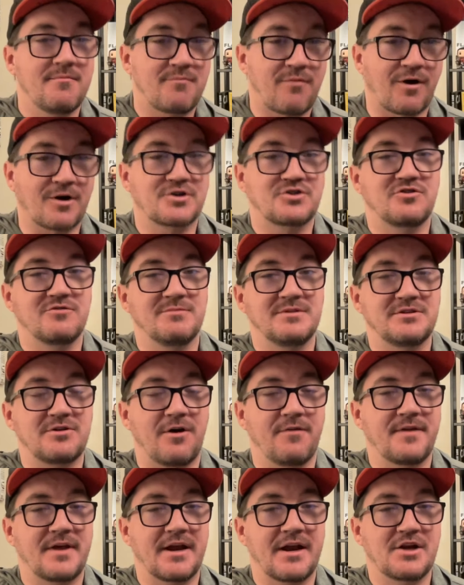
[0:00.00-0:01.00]
Markstrom is
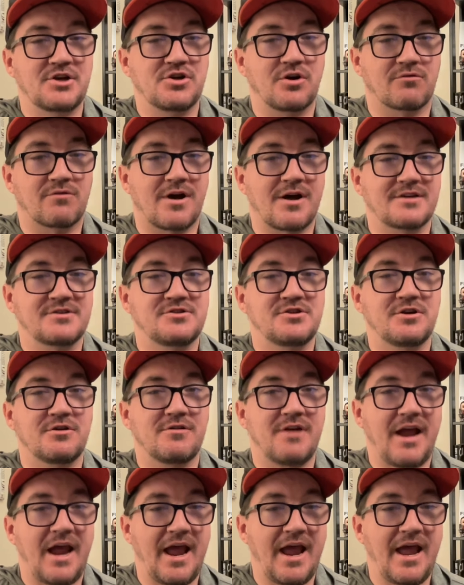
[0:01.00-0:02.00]
on the NHL roster,
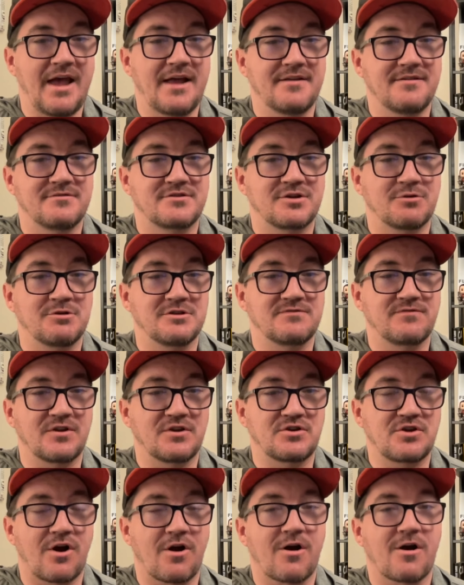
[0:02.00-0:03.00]
and so is
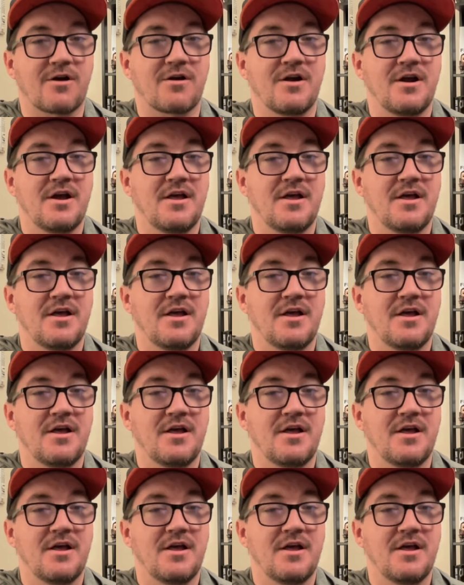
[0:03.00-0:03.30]
Vladar.